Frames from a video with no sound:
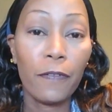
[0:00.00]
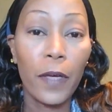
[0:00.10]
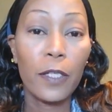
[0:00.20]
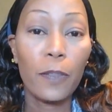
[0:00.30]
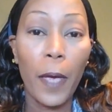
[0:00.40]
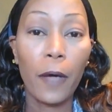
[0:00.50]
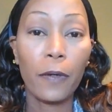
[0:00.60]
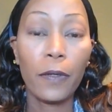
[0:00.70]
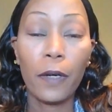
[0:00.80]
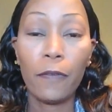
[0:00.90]
a face
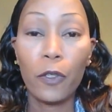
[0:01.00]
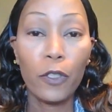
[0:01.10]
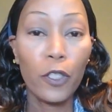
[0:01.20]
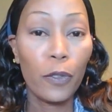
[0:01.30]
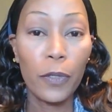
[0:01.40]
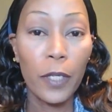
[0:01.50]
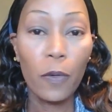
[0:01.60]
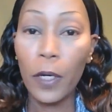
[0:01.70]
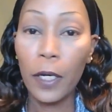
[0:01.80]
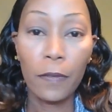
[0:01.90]
powder of your
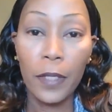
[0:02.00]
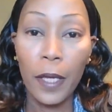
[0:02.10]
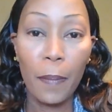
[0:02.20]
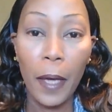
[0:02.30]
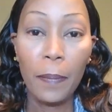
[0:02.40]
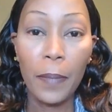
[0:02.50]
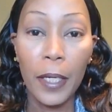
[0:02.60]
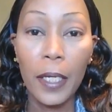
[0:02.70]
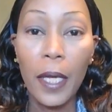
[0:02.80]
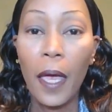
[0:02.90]
choosing, whatever that might
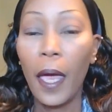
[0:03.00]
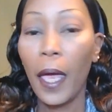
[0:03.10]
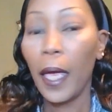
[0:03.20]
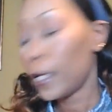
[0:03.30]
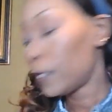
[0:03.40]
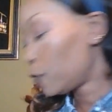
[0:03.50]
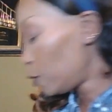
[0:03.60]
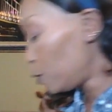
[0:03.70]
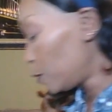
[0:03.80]
be, and